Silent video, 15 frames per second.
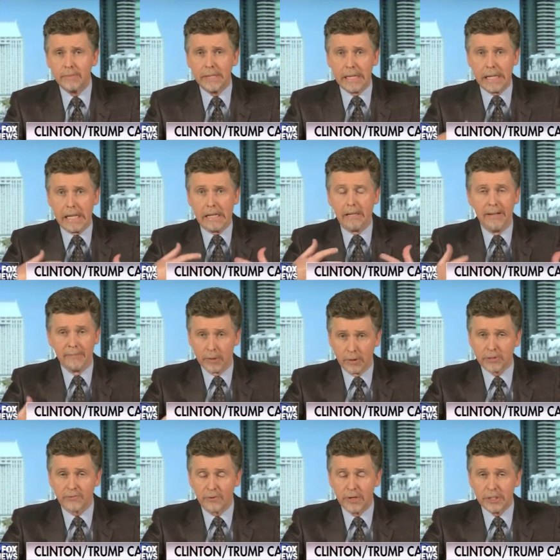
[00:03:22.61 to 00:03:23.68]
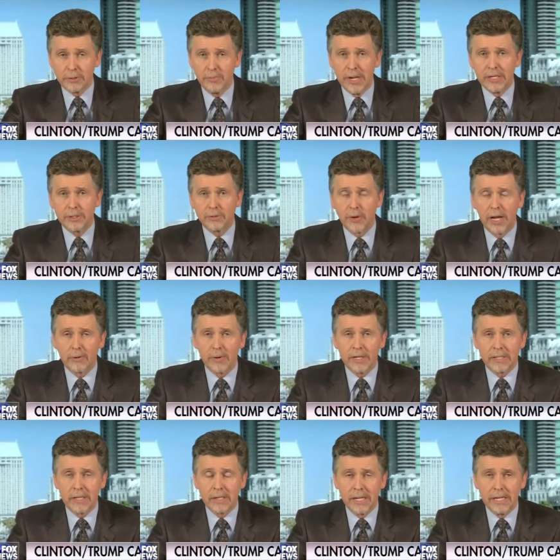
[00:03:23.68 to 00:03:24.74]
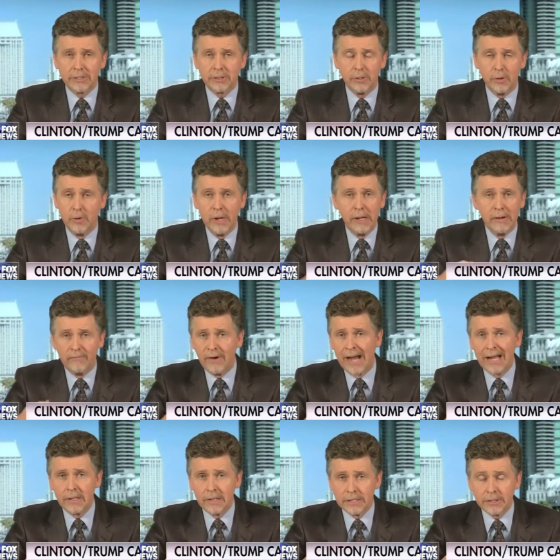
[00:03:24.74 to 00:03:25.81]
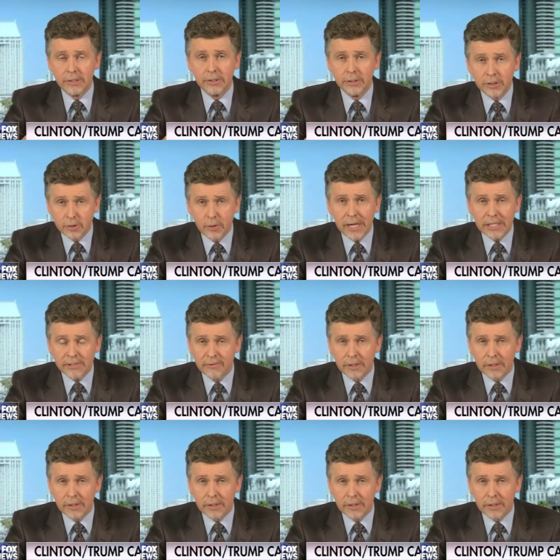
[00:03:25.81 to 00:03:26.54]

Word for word: the, even though it's free speech, rhetoric that leads to violence in the streets,